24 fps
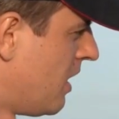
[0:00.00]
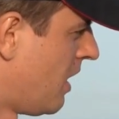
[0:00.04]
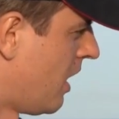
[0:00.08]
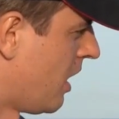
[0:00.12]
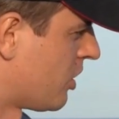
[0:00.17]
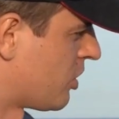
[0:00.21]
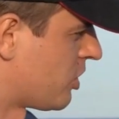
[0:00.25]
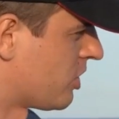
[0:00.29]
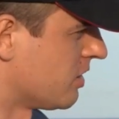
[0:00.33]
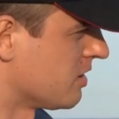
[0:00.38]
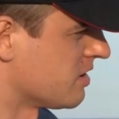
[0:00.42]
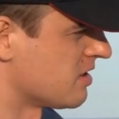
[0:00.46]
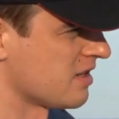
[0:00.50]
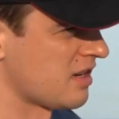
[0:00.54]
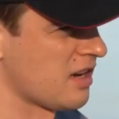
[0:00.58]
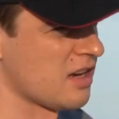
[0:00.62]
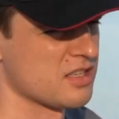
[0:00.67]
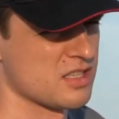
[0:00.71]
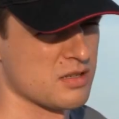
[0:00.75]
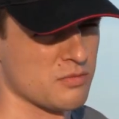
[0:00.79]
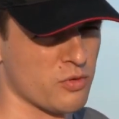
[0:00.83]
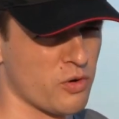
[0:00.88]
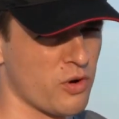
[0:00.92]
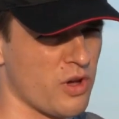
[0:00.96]
Actually, it's a
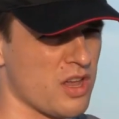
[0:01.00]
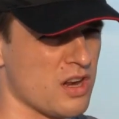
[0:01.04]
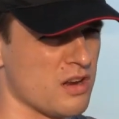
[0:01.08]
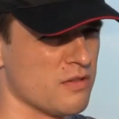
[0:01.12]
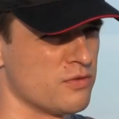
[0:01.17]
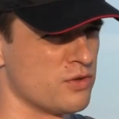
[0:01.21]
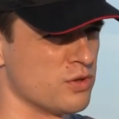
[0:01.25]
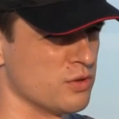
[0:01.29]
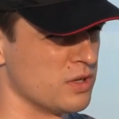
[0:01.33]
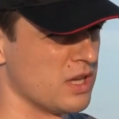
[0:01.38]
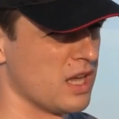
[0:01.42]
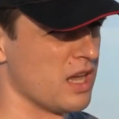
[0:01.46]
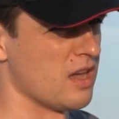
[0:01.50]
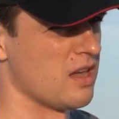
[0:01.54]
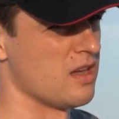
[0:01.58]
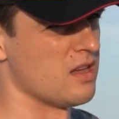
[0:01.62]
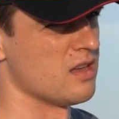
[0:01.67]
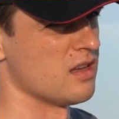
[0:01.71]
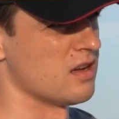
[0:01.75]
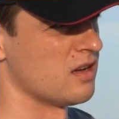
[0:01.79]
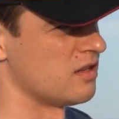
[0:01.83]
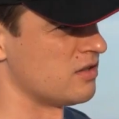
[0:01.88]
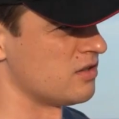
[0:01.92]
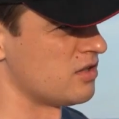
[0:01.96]
custom creative
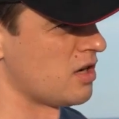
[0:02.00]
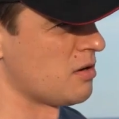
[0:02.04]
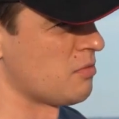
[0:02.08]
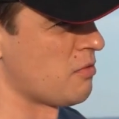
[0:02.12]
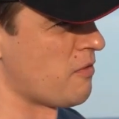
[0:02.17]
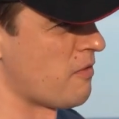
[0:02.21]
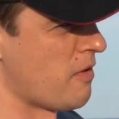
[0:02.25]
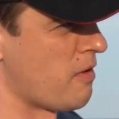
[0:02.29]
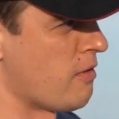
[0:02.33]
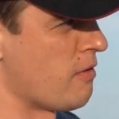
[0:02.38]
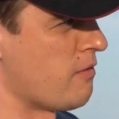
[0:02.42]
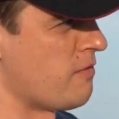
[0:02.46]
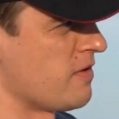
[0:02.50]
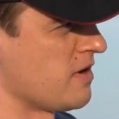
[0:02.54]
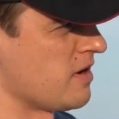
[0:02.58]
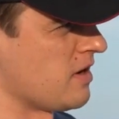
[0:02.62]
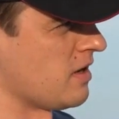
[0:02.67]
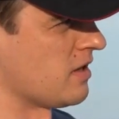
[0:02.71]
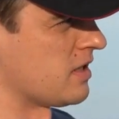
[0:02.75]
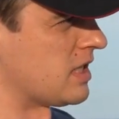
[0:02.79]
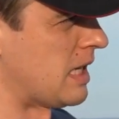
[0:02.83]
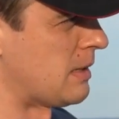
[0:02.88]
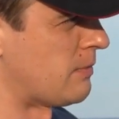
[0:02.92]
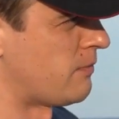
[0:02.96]
2K on top of everything
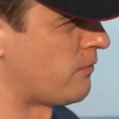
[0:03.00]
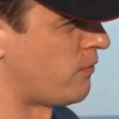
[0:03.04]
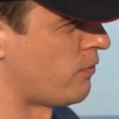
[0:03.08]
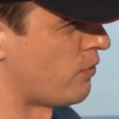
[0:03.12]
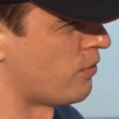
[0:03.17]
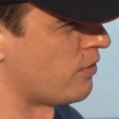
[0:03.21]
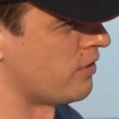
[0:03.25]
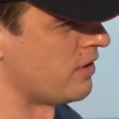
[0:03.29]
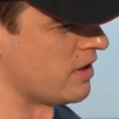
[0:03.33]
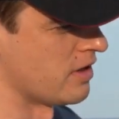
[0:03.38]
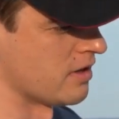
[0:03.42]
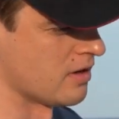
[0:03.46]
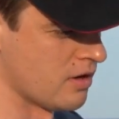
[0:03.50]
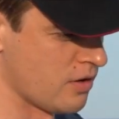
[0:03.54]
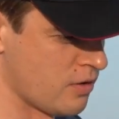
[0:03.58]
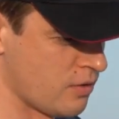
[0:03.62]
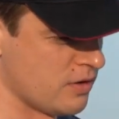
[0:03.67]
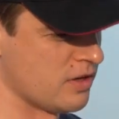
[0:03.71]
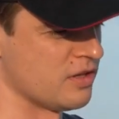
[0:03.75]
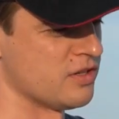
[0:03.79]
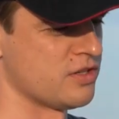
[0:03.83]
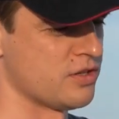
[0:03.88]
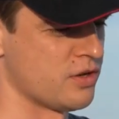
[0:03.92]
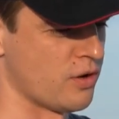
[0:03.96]
except for the
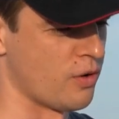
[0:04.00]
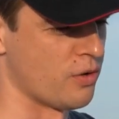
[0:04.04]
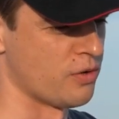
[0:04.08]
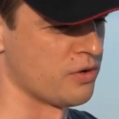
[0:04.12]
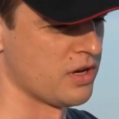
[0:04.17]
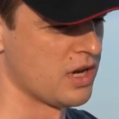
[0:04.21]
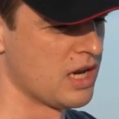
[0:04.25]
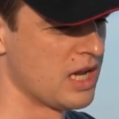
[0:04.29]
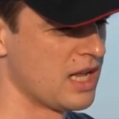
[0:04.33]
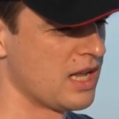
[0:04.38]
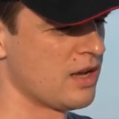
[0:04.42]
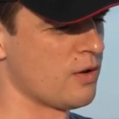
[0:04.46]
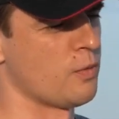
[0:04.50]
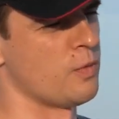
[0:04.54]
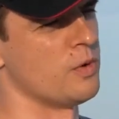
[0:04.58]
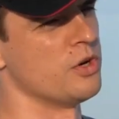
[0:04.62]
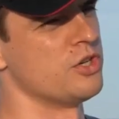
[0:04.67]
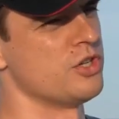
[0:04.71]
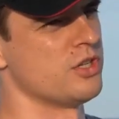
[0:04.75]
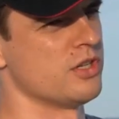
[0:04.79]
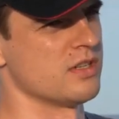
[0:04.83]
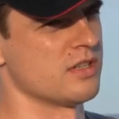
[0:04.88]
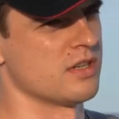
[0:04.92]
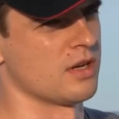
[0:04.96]
hood insert,
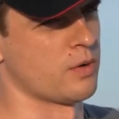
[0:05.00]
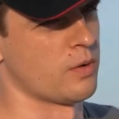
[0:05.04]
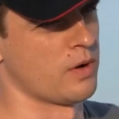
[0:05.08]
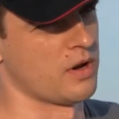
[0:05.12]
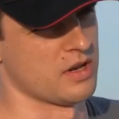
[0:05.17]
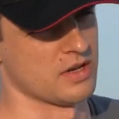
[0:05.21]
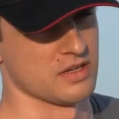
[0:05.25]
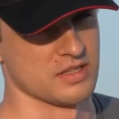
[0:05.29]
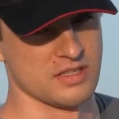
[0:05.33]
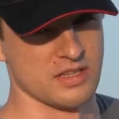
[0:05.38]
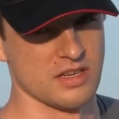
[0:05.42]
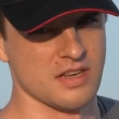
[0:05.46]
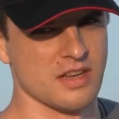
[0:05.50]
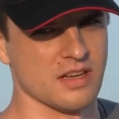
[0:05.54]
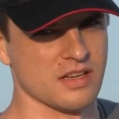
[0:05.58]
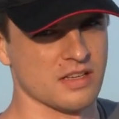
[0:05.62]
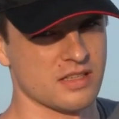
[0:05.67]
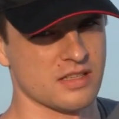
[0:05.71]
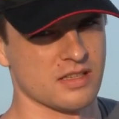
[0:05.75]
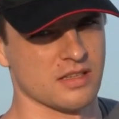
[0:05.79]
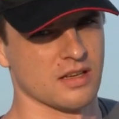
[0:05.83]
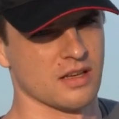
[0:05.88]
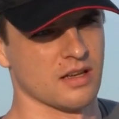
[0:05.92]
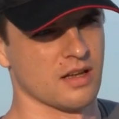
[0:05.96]
which is the Credex
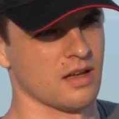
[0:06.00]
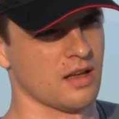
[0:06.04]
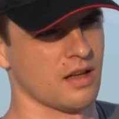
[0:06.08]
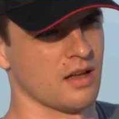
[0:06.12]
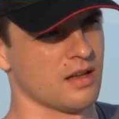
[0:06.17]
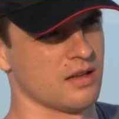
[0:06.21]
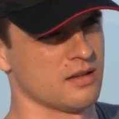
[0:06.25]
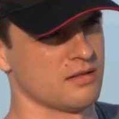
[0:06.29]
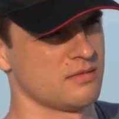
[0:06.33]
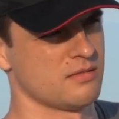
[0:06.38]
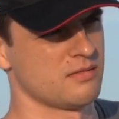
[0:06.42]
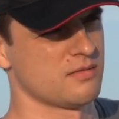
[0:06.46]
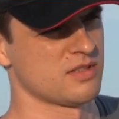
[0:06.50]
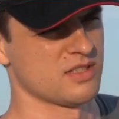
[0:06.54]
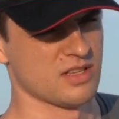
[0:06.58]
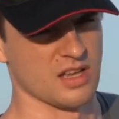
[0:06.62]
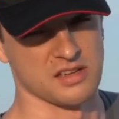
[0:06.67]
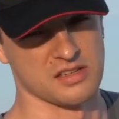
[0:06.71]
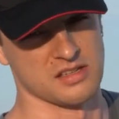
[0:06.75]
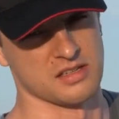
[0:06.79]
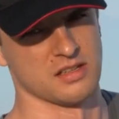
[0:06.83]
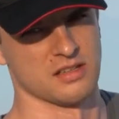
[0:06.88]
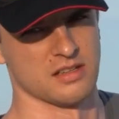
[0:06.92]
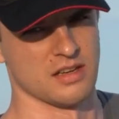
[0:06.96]
Phoenix
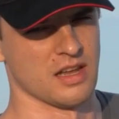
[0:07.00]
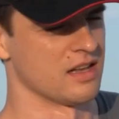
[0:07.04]
satin.